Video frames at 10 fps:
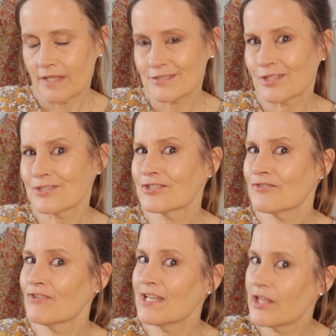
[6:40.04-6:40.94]
So I should
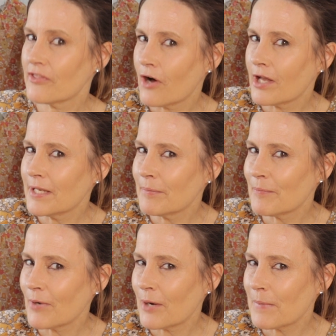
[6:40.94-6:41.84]
have really thought a little
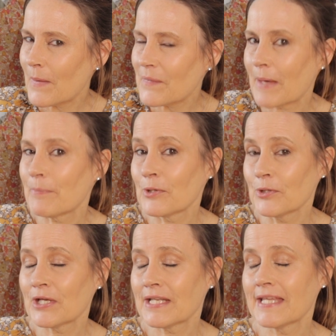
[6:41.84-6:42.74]
bit more about that, but
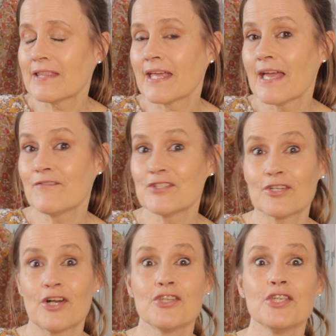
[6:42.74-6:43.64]
luckily they have just
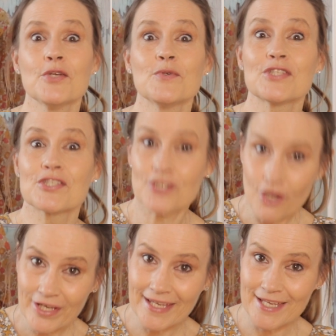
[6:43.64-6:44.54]
got a new
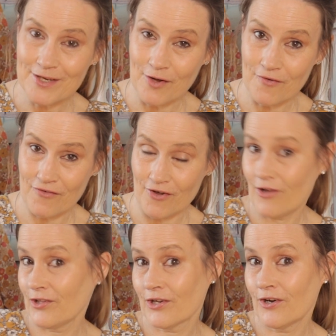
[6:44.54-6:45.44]
stock in of
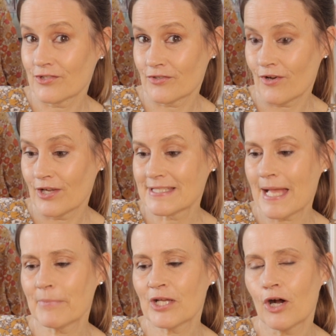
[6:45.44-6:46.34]
all the corduroys,
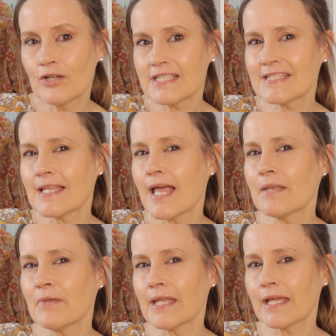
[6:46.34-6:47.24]
and because it's like
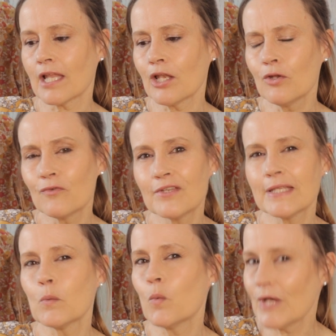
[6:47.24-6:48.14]
a, like a
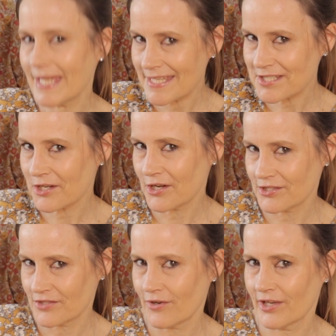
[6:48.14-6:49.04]
lovely weight
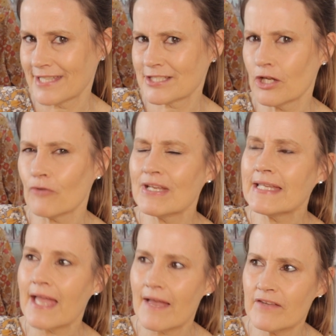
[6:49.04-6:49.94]
corduroy, it's not
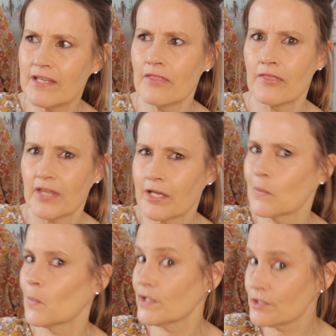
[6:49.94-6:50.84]
really heavy and thick
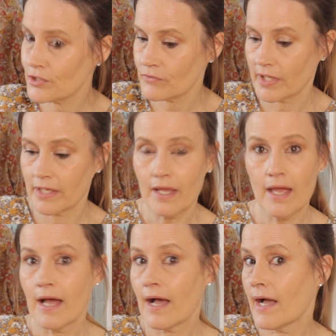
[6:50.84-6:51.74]
and wintry,
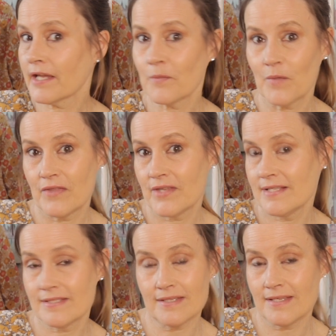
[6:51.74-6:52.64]
I can wear
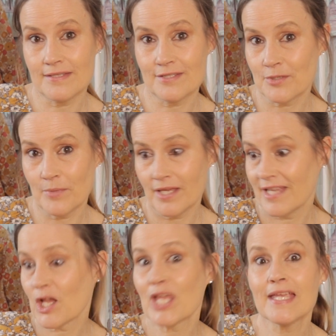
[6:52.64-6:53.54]
these in the summer,
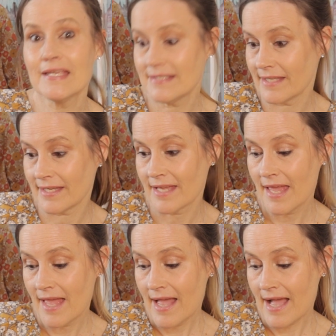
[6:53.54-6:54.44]
easy.
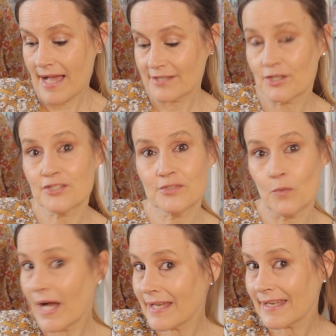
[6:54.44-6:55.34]
And because the
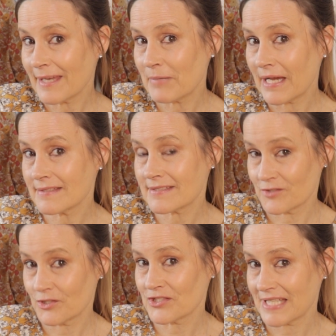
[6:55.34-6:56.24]
wide leg pants, I
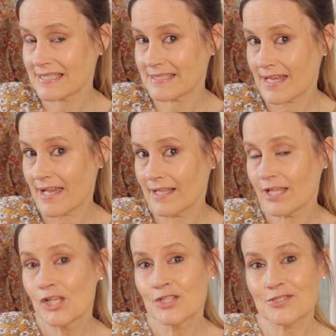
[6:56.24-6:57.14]
chose that
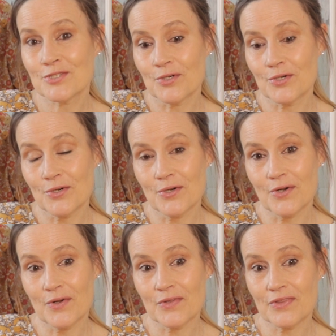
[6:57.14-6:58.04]
style,
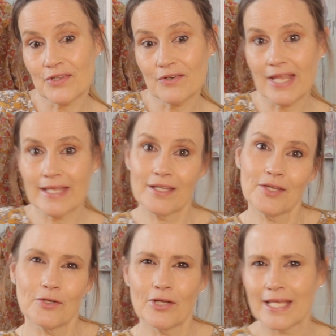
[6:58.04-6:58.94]
so they're like,
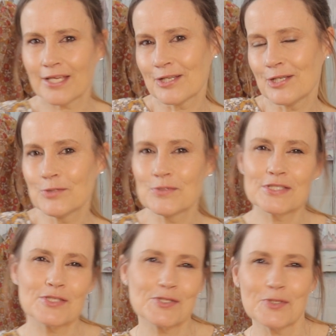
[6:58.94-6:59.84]
you know, like a loose
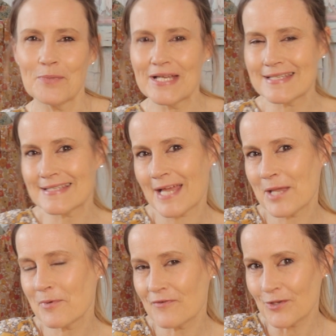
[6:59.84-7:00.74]
summer
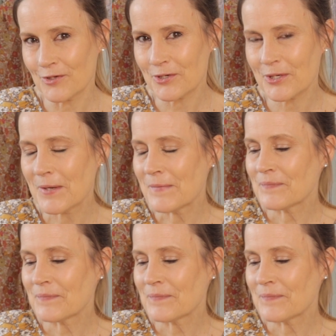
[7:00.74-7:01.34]
type of look,